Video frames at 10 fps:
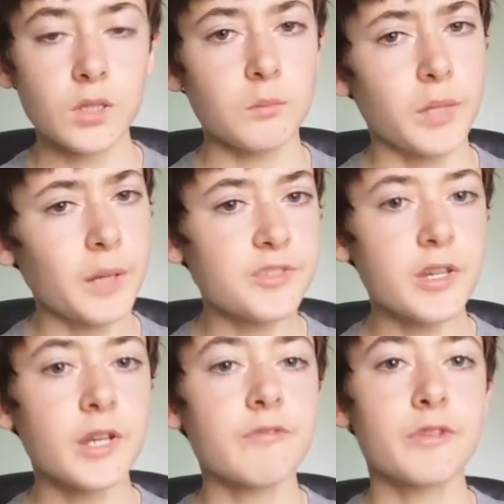but I'm
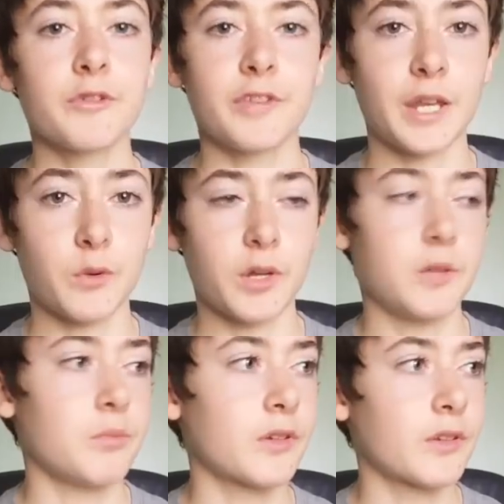studying for those anyway
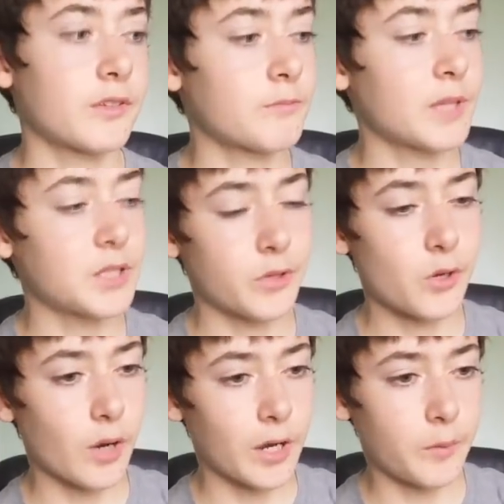because that's a
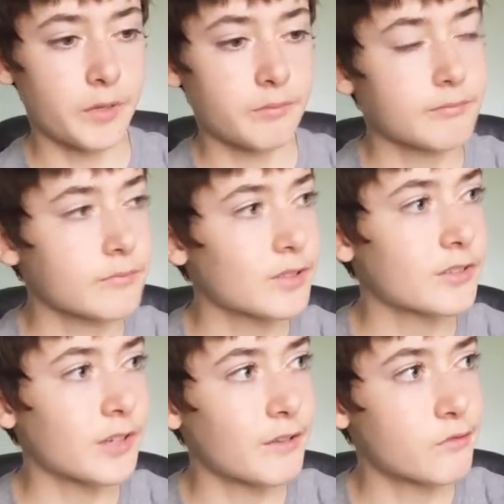requirement to
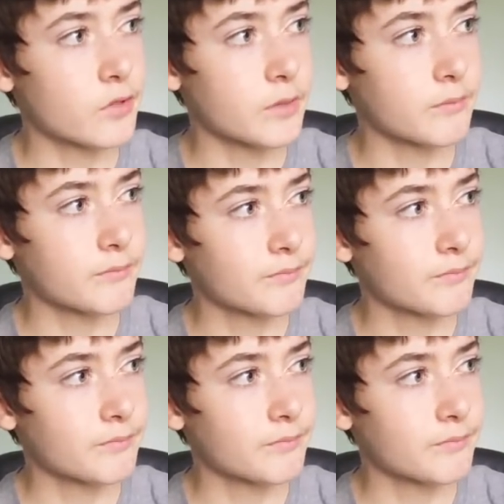study for them.